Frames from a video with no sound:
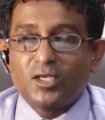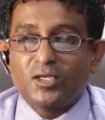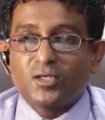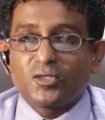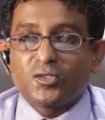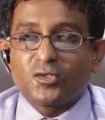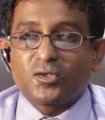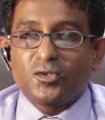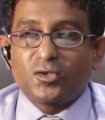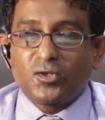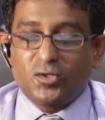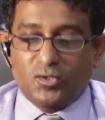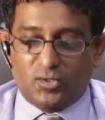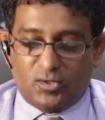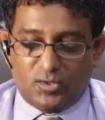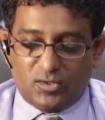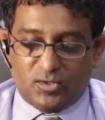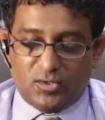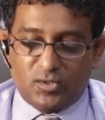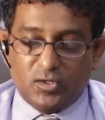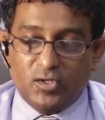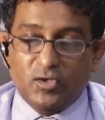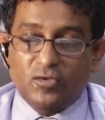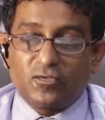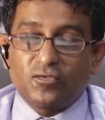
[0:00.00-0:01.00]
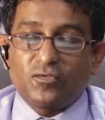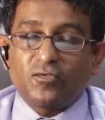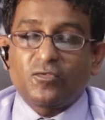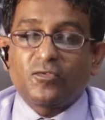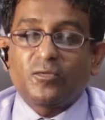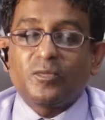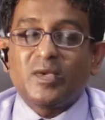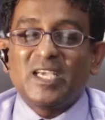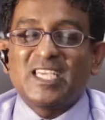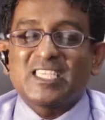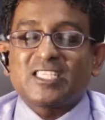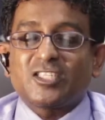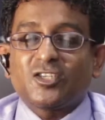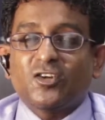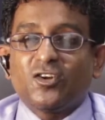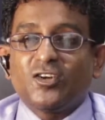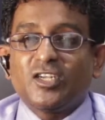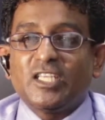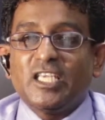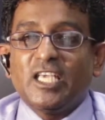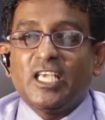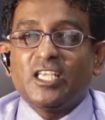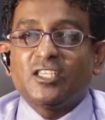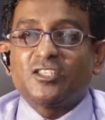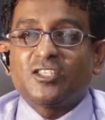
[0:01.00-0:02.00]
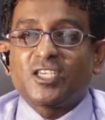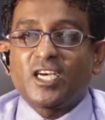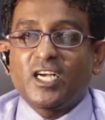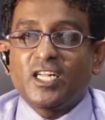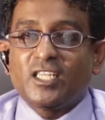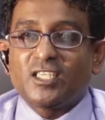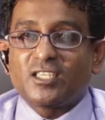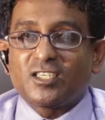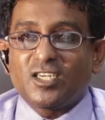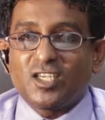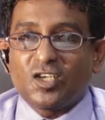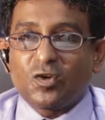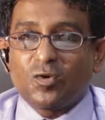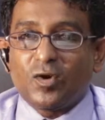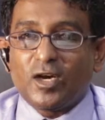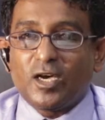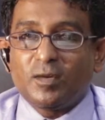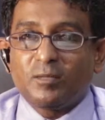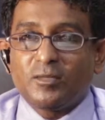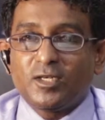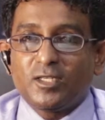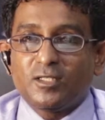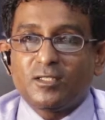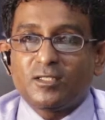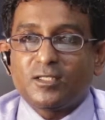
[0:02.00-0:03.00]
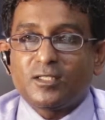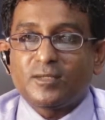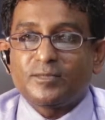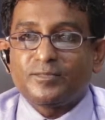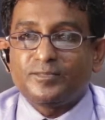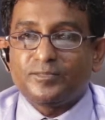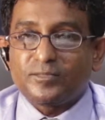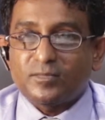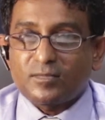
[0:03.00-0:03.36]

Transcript: So if based on each child's requirements,